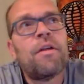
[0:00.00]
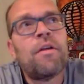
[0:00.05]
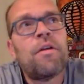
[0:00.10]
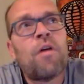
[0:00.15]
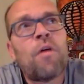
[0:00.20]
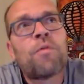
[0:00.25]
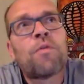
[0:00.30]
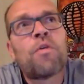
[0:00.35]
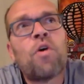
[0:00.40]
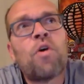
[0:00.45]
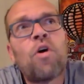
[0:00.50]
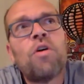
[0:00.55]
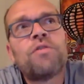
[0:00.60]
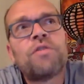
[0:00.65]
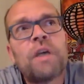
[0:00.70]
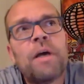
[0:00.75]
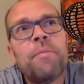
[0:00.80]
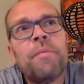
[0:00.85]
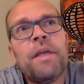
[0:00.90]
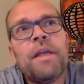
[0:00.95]
of course,
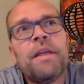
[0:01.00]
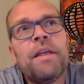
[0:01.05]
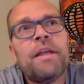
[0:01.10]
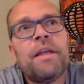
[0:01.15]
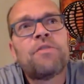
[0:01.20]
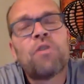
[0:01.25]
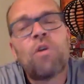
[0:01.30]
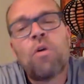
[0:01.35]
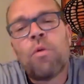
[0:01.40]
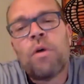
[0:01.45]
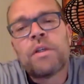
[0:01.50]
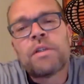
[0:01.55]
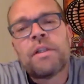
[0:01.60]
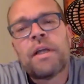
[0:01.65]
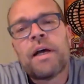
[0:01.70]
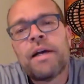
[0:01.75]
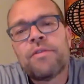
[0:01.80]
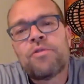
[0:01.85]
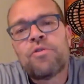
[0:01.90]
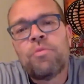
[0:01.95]
I mean, it's always
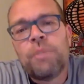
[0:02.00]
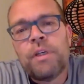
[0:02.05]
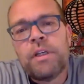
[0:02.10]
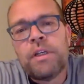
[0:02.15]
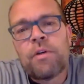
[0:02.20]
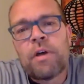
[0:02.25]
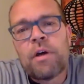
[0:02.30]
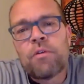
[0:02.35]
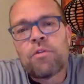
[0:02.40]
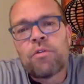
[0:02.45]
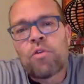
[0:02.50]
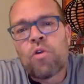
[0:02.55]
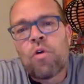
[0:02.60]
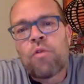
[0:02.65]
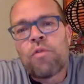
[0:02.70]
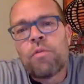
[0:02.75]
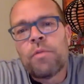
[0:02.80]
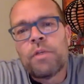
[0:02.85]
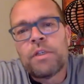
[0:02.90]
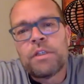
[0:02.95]
nice to meet around the
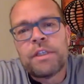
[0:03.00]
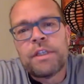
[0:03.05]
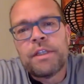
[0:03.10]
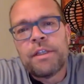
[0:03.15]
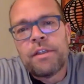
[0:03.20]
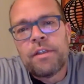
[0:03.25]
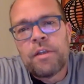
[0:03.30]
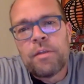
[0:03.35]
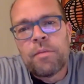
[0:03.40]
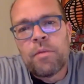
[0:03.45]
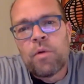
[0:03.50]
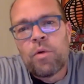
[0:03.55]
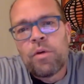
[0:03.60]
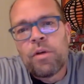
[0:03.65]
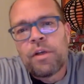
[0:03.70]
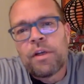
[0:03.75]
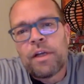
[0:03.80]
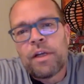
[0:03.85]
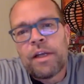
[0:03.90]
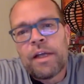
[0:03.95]
coffee machine in the
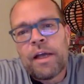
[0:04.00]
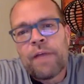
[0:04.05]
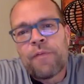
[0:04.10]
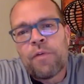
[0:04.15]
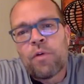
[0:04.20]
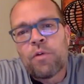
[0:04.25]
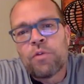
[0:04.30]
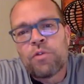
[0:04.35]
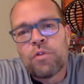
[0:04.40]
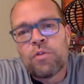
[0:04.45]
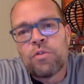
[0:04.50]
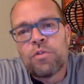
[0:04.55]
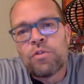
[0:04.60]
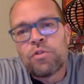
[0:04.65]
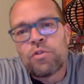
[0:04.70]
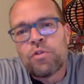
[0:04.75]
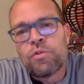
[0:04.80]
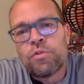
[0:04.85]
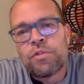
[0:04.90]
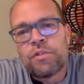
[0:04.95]
morning and have also the
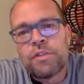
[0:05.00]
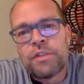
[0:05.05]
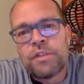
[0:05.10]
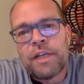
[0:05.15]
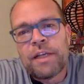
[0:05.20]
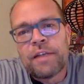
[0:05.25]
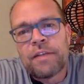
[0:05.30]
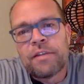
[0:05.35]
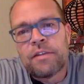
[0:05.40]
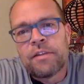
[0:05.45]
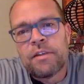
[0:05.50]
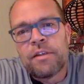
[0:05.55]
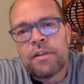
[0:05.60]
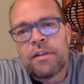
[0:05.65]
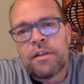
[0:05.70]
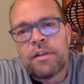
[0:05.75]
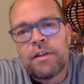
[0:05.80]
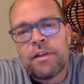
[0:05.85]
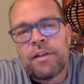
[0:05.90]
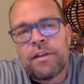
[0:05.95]
social chat.
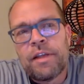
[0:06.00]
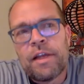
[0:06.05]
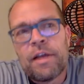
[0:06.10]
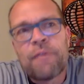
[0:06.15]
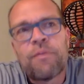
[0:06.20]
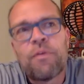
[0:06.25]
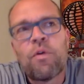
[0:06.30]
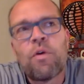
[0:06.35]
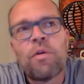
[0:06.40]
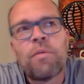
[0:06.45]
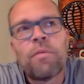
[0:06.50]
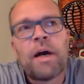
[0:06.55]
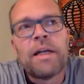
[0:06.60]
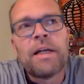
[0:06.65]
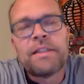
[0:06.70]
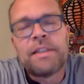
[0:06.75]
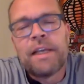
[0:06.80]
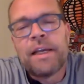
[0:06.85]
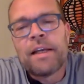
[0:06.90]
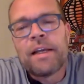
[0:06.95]
Therefore, it might
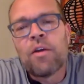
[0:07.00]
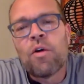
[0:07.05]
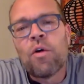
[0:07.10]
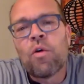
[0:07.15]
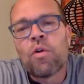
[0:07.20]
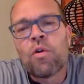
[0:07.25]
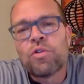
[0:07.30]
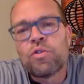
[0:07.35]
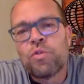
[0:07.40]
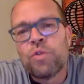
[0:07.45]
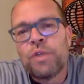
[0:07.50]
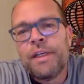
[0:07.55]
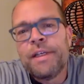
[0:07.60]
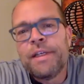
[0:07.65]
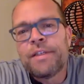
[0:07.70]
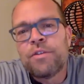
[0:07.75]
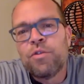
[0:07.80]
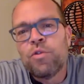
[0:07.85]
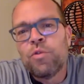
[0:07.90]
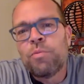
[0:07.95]
take longer to
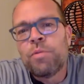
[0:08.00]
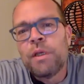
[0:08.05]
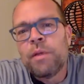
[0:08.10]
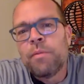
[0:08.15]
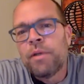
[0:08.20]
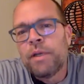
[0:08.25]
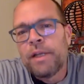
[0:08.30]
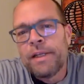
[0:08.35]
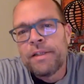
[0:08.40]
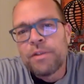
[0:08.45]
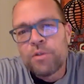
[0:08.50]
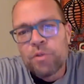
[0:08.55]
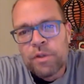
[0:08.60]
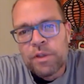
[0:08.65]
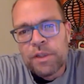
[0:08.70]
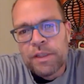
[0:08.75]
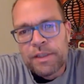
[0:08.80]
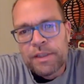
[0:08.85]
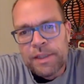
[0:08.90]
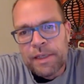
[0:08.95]
ease new people into
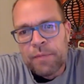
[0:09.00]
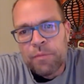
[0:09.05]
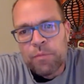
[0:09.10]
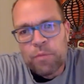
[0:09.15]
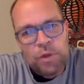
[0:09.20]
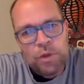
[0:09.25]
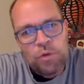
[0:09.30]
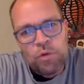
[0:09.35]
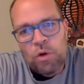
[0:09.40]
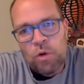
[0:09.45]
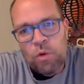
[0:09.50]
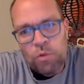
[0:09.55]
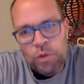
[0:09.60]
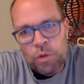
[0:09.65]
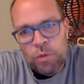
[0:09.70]
the team when you're only